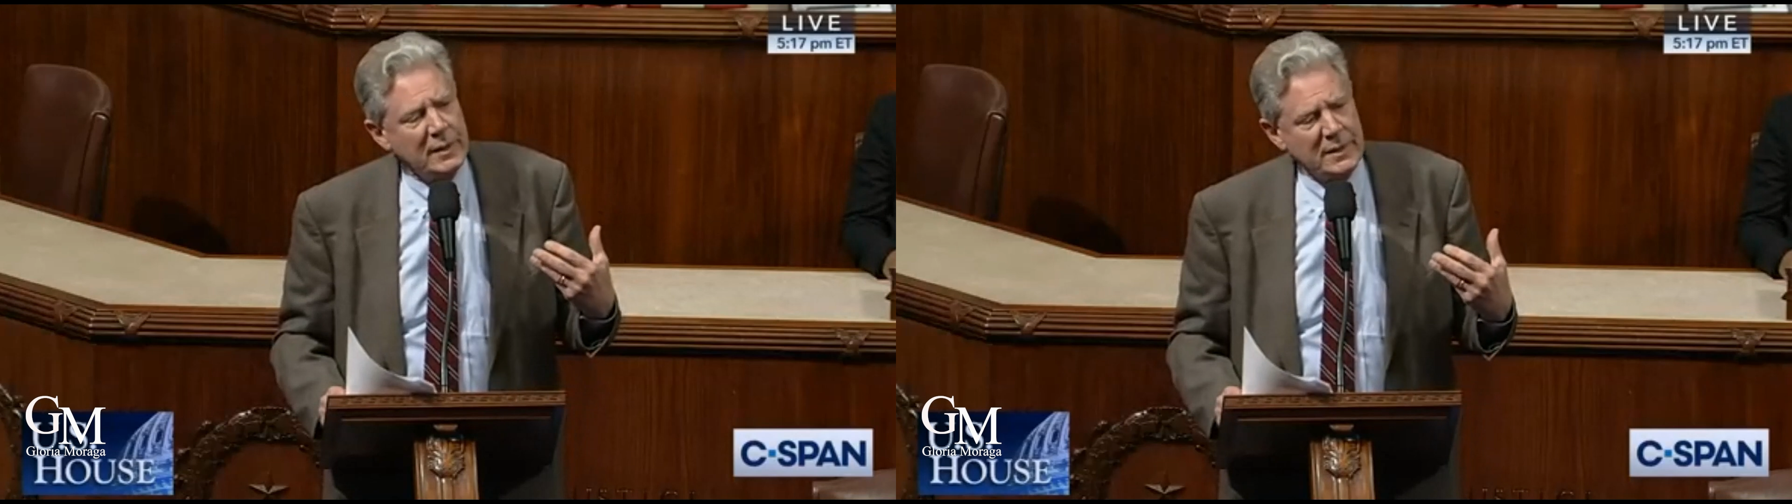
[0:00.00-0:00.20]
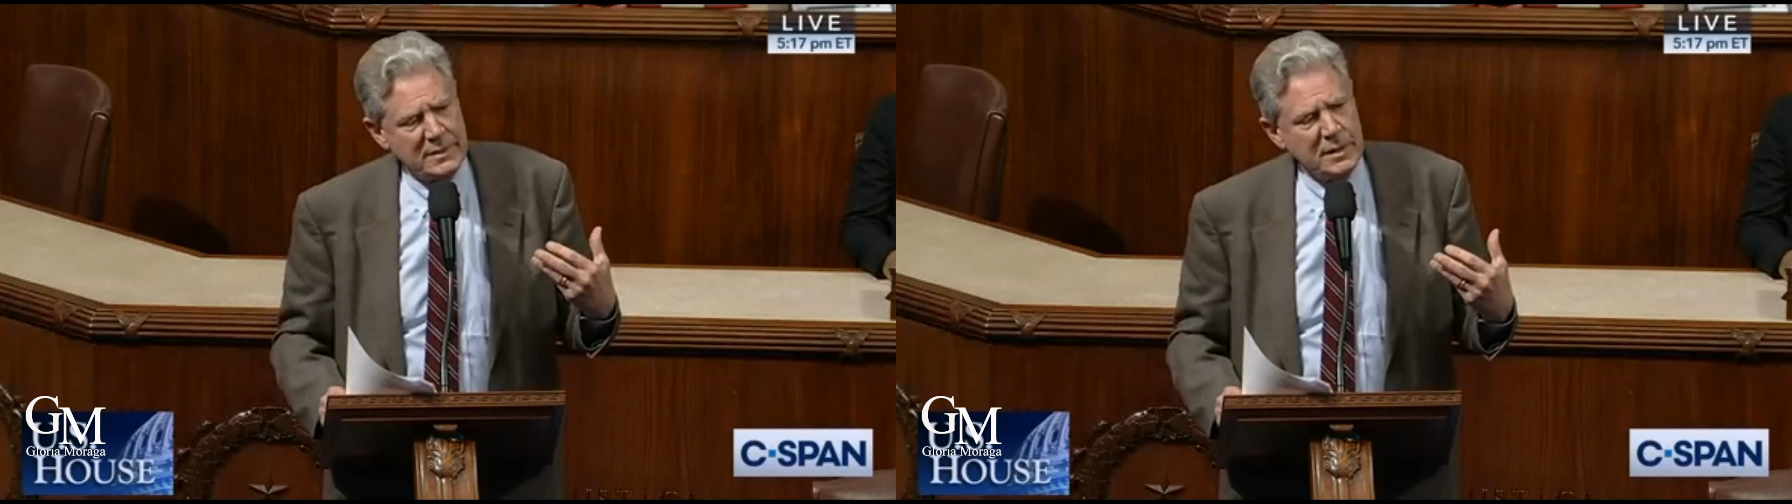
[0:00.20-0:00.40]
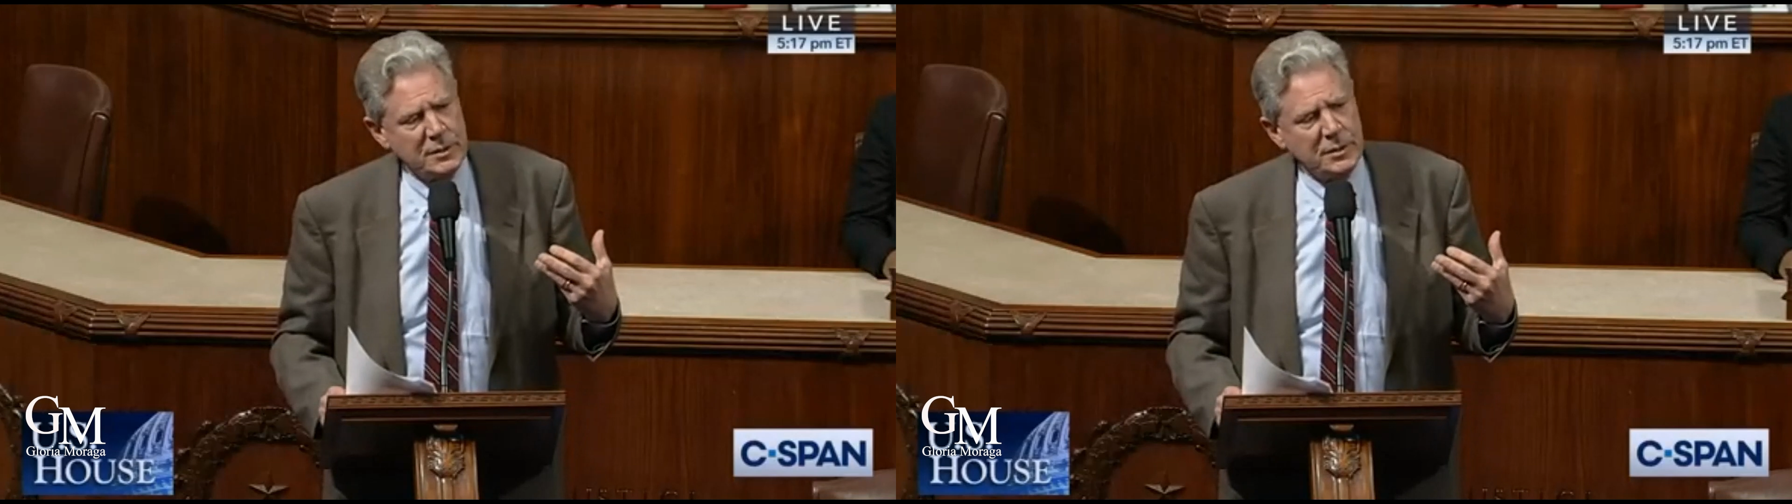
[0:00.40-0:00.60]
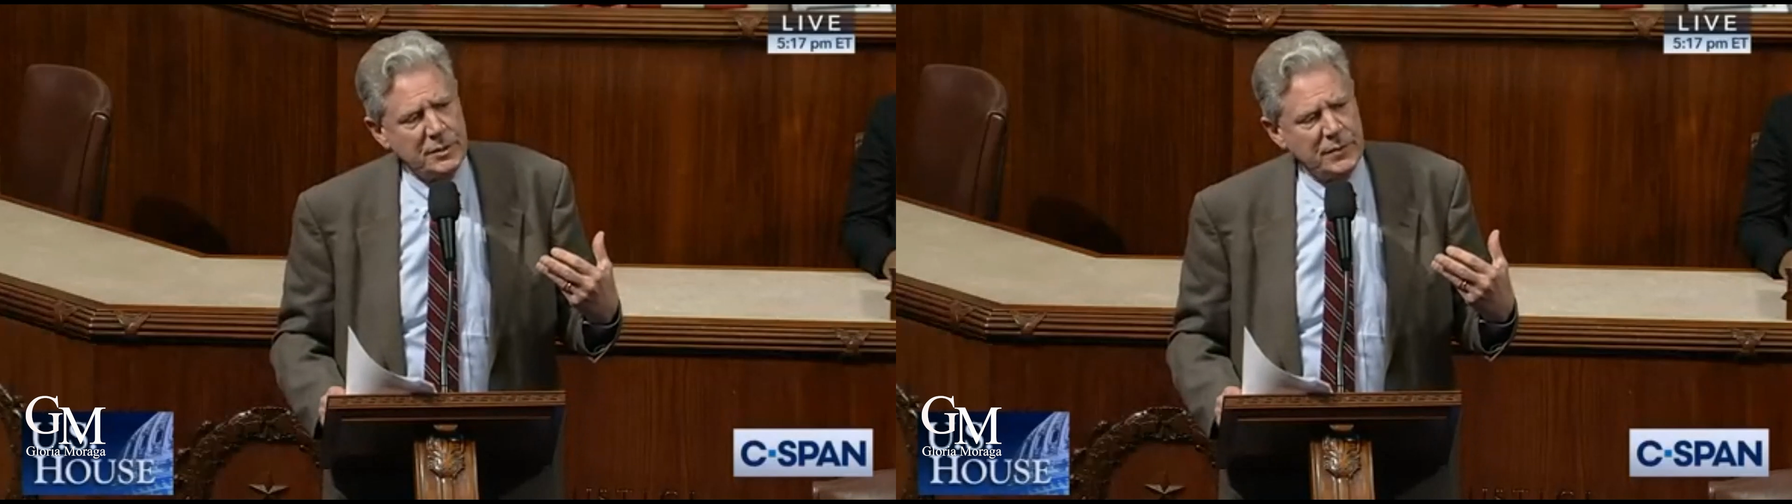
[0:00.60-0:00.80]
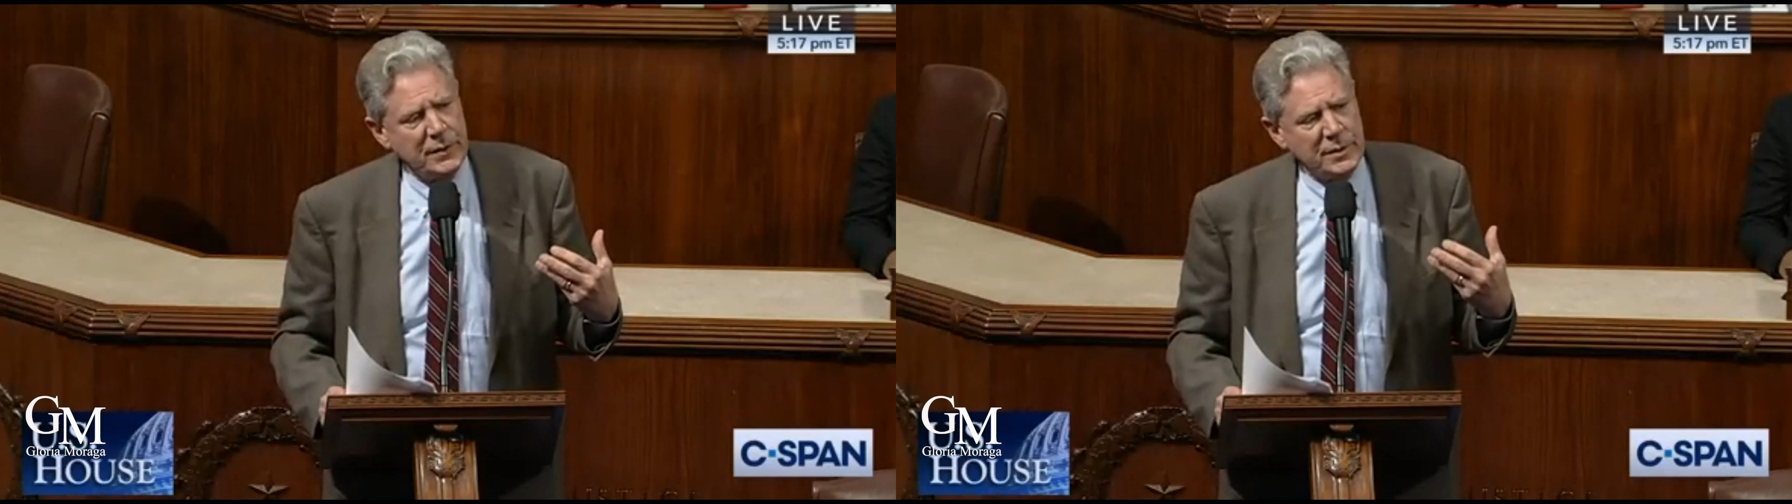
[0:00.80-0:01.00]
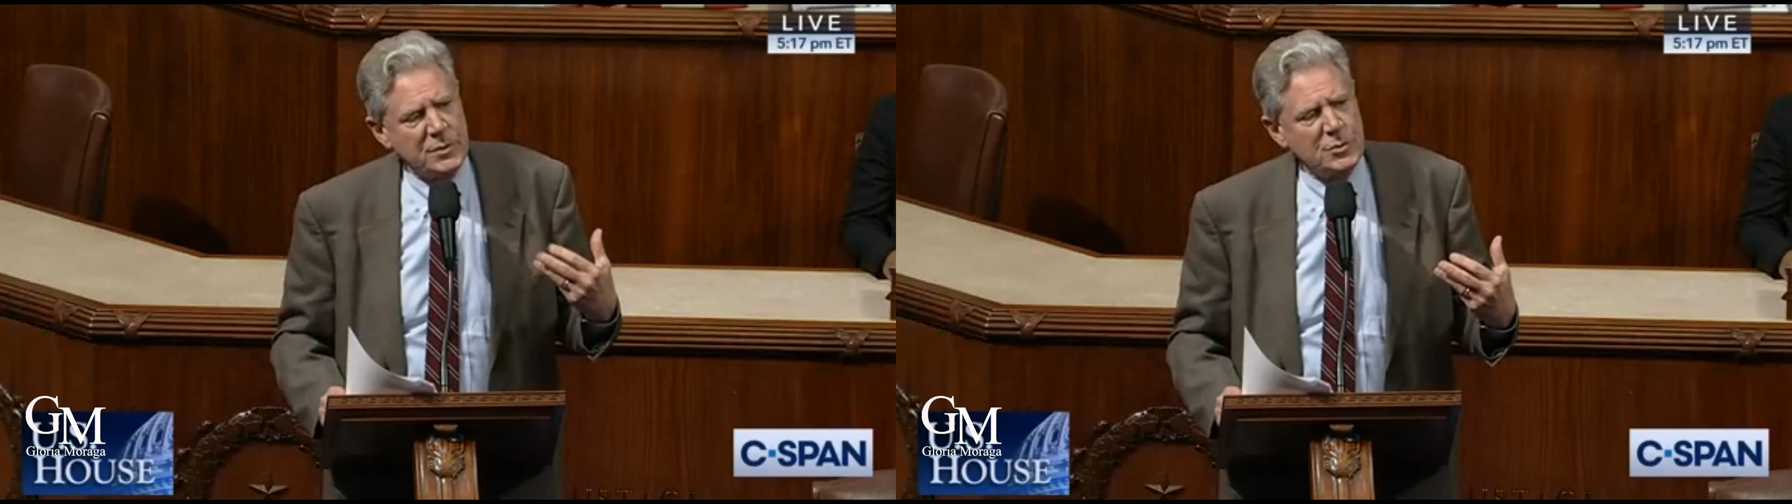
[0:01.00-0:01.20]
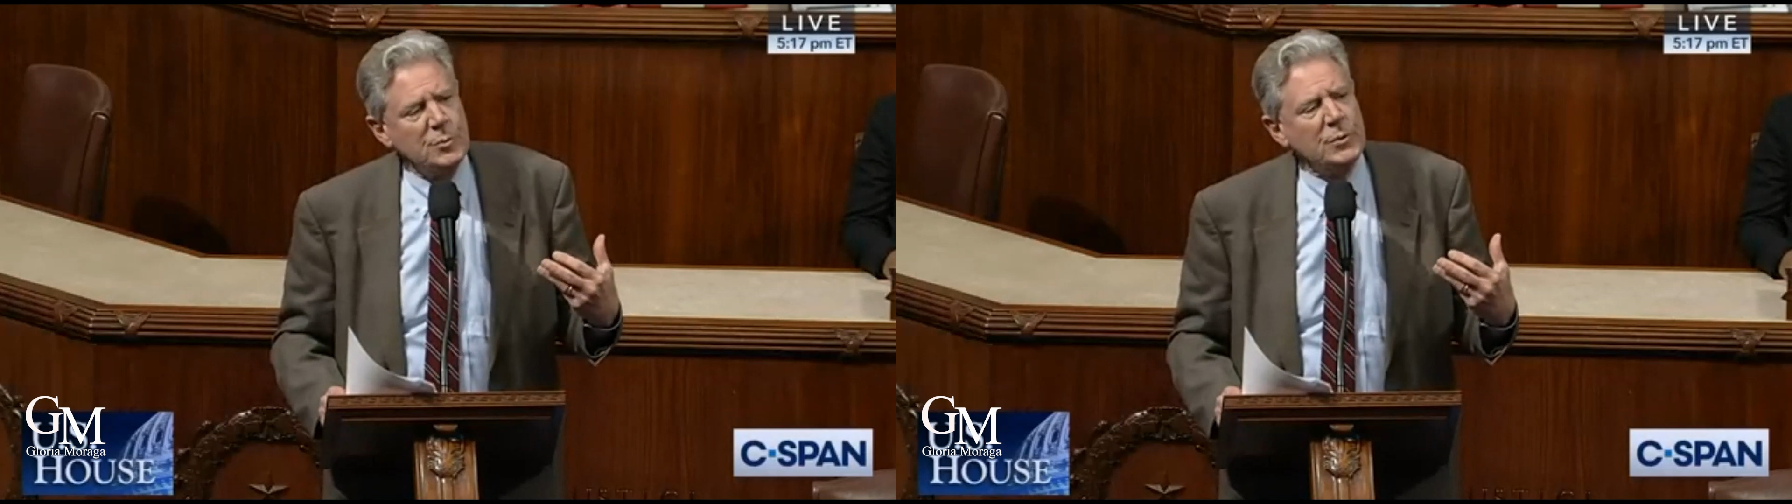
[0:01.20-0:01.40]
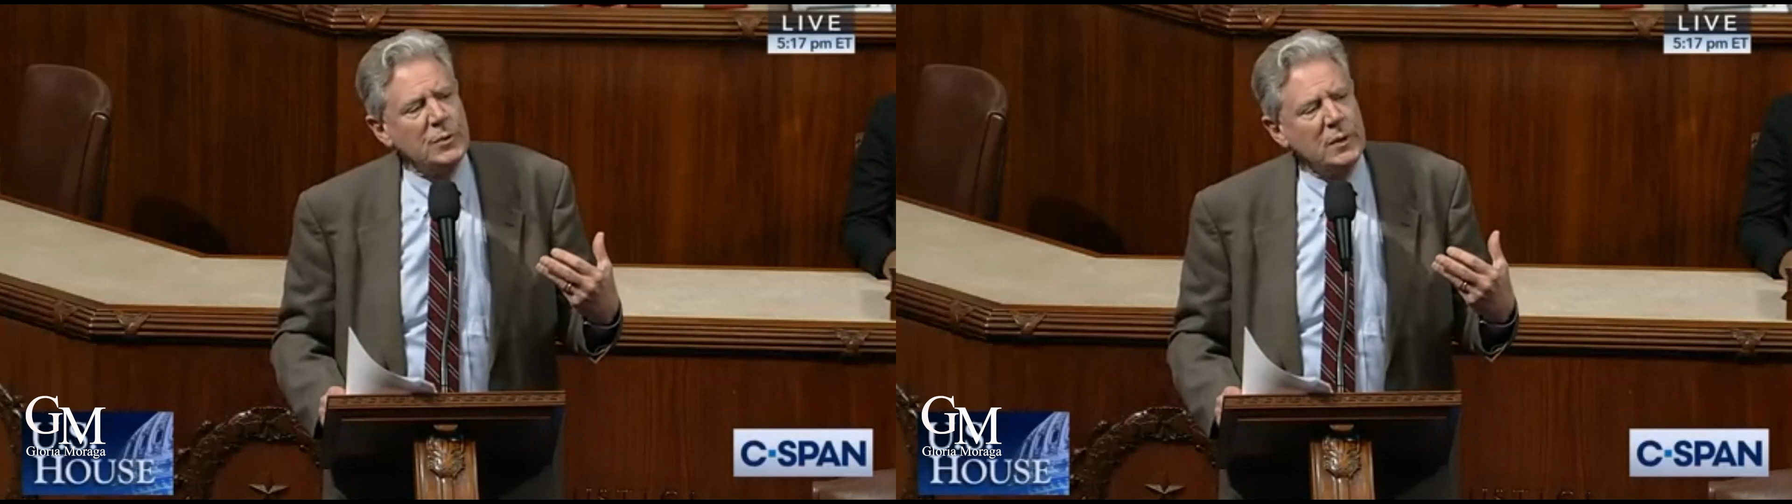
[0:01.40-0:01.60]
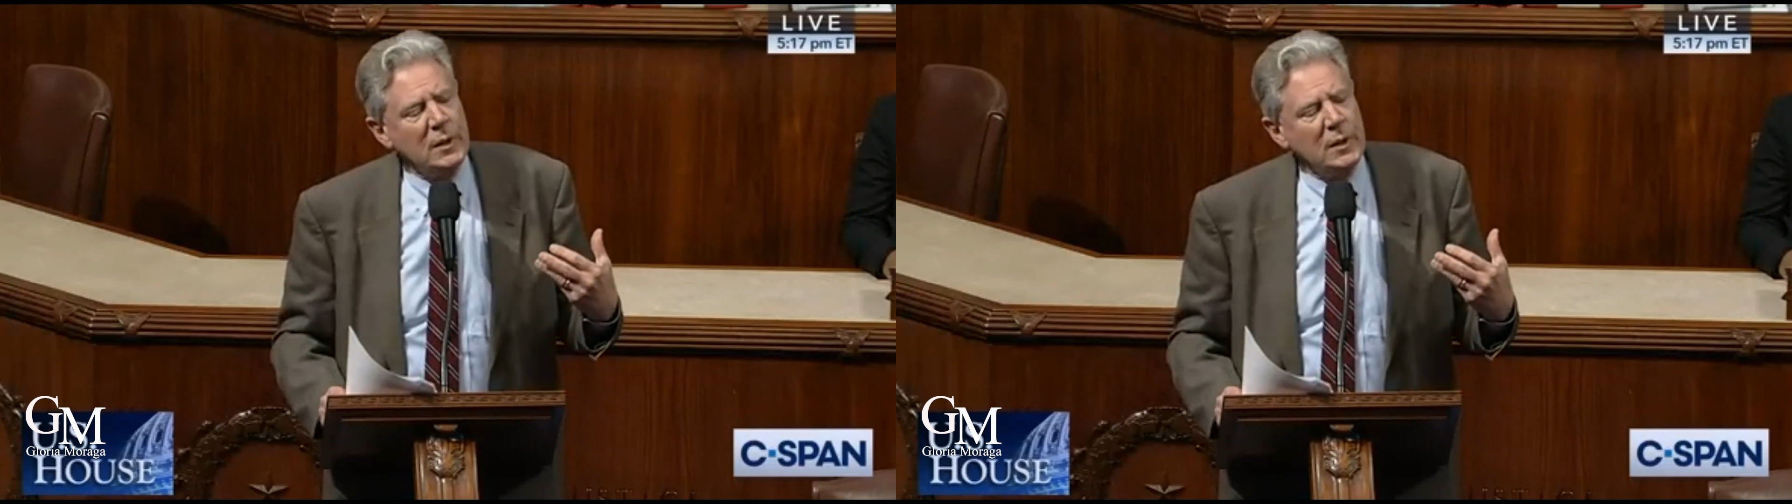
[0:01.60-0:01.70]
essentially, for consumer